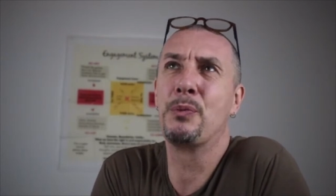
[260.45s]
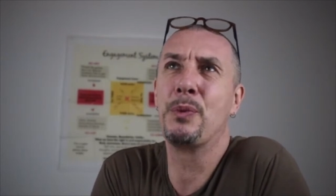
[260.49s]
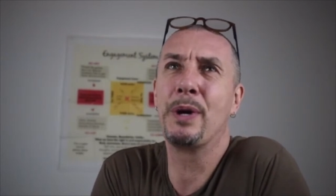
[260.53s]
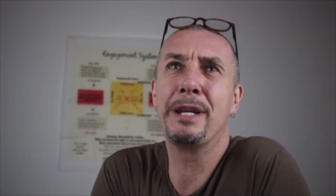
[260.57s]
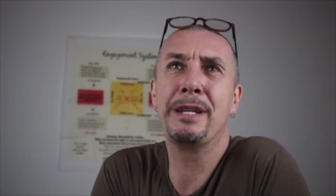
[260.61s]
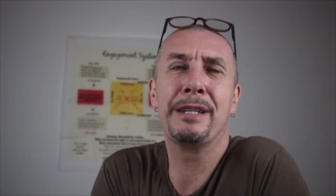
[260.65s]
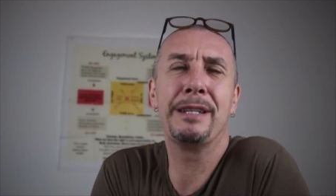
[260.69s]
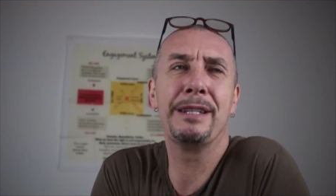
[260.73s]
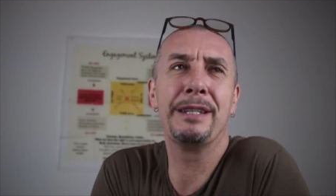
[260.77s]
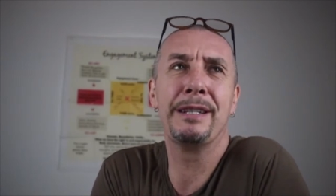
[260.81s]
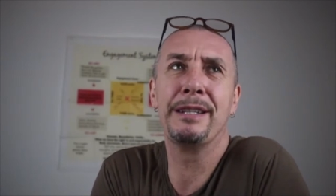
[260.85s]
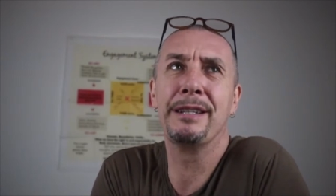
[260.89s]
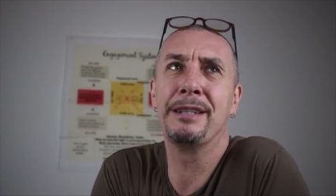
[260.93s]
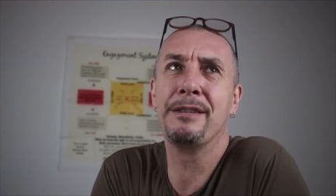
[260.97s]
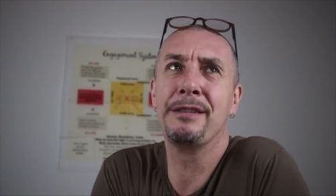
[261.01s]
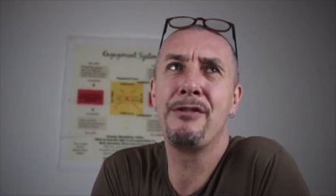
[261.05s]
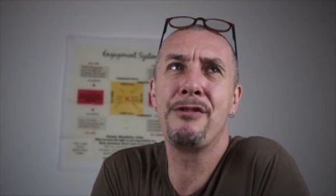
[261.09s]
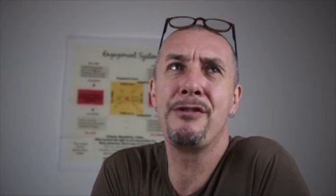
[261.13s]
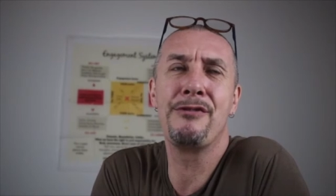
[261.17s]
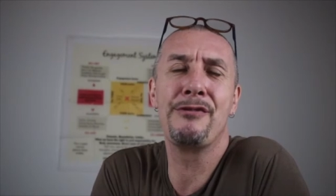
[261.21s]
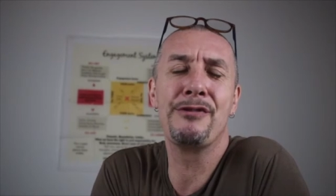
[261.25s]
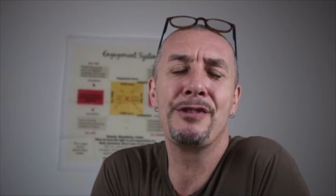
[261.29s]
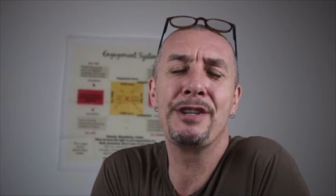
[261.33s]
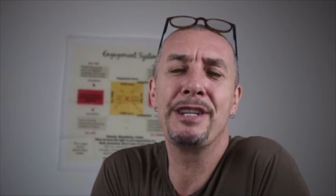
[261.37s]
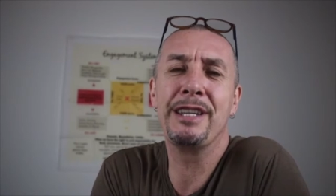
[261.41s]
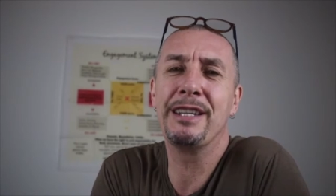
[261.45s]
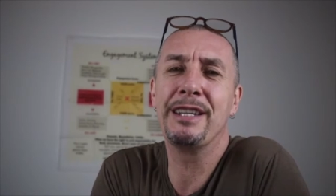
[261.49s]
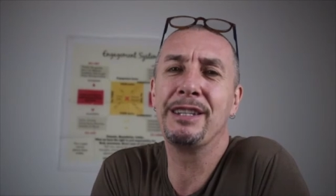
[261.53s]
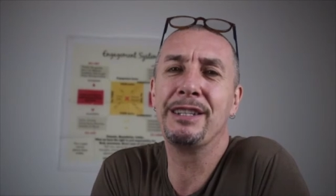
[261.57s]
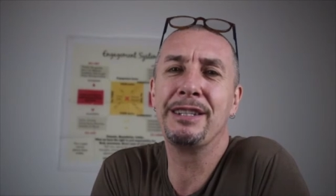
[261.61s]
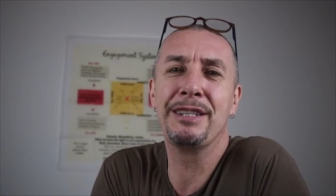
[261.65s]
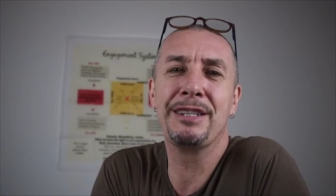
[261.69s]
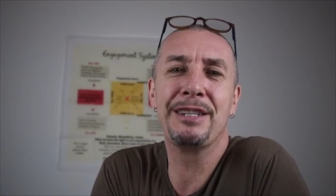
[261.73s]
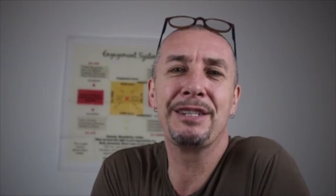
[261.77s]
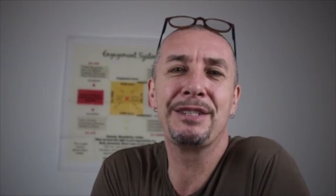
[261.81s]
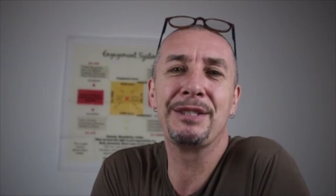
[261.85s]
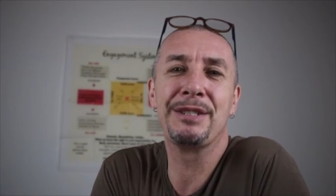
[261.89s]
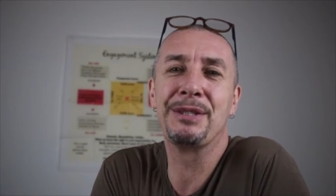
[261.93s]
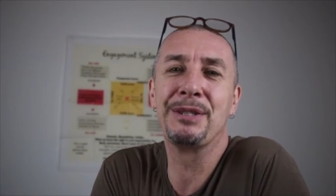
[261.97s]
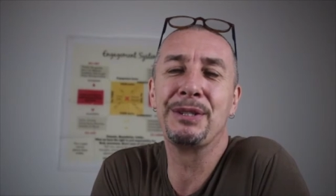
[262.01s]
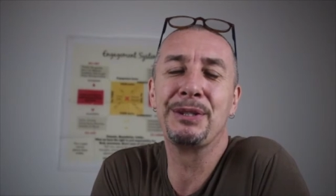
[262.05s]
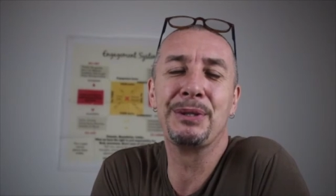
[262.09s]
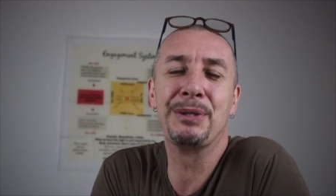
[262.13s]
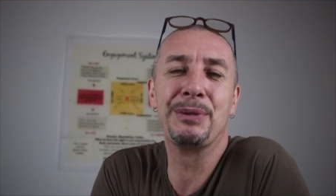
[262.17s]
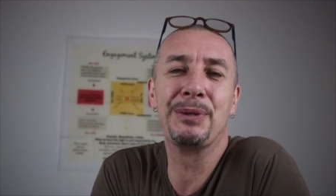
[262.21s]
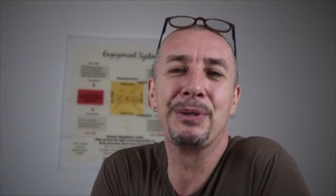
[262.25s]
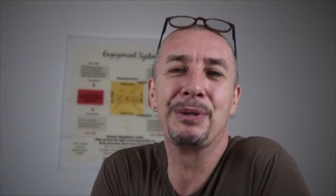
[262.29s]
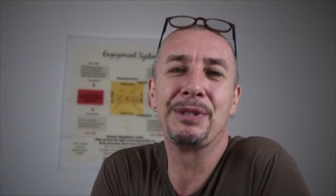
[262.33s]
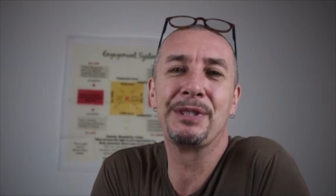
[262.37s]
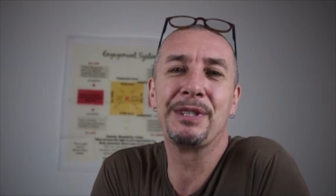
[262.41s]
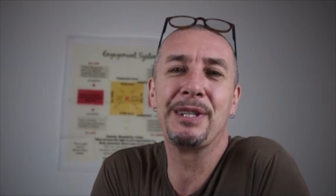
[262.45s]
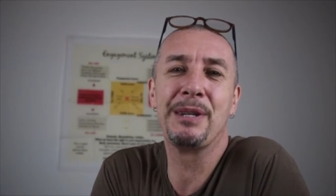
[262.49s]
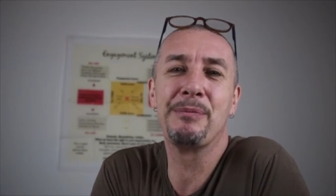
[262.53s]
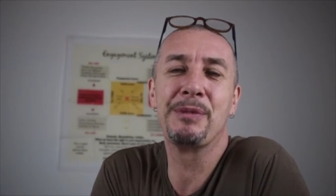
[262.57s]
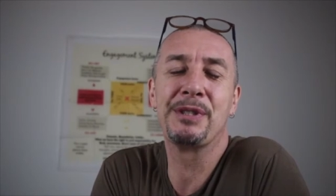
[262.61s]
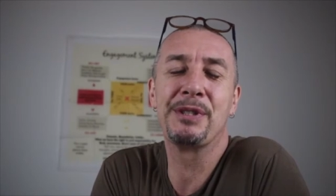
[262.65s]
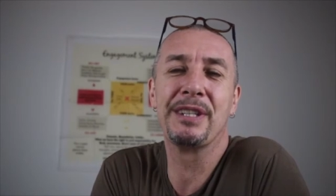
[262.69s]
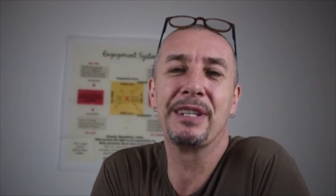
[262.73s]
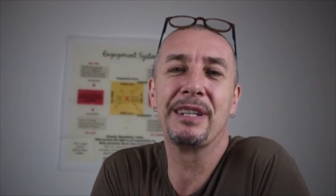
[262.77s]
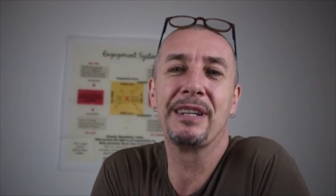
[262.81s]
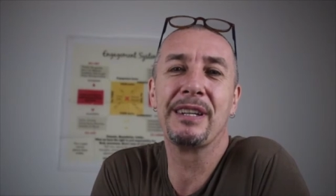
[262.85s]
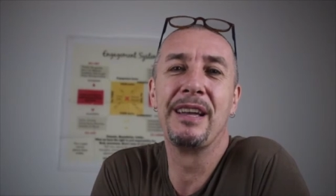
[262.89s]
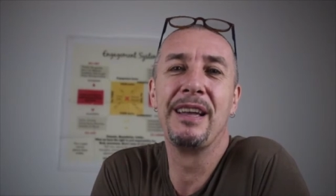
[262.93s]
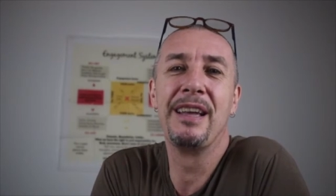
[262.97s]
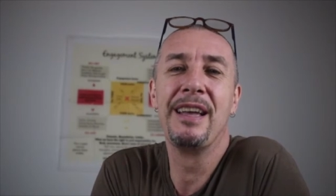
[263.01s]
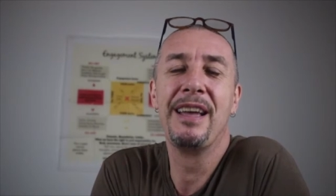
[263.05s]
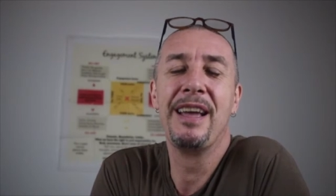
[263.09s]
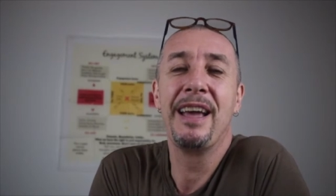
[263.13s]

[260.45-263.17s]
twenty-three years ago or something.